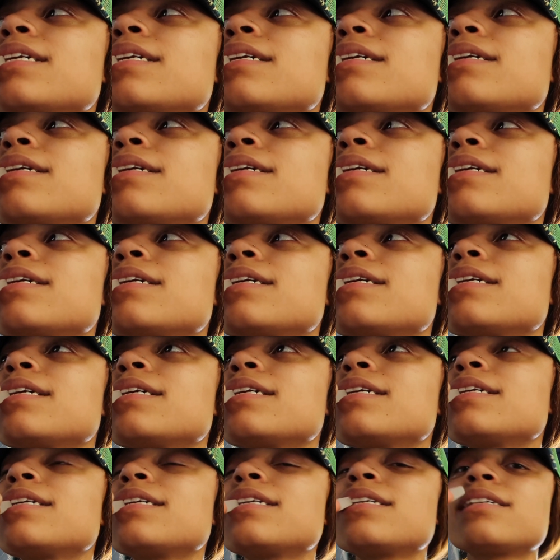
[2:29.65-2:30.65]
one
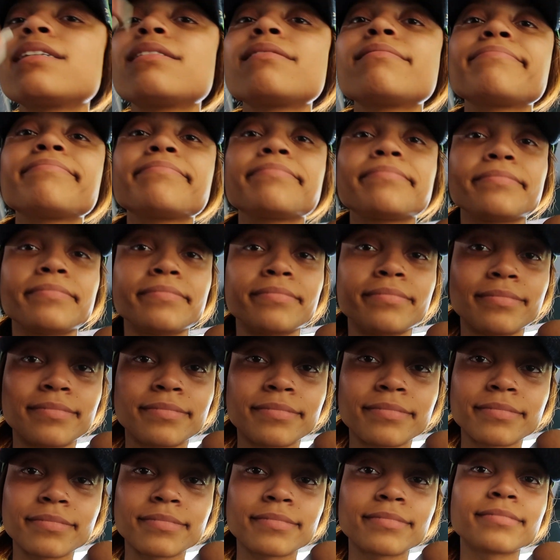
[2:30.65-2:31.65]
train and one
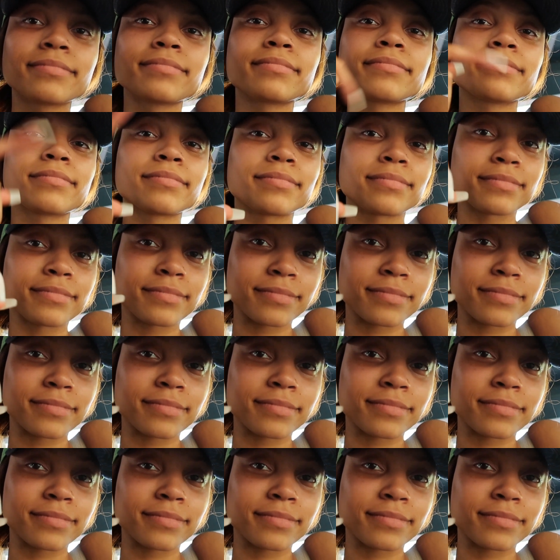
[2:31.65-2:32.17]
train only.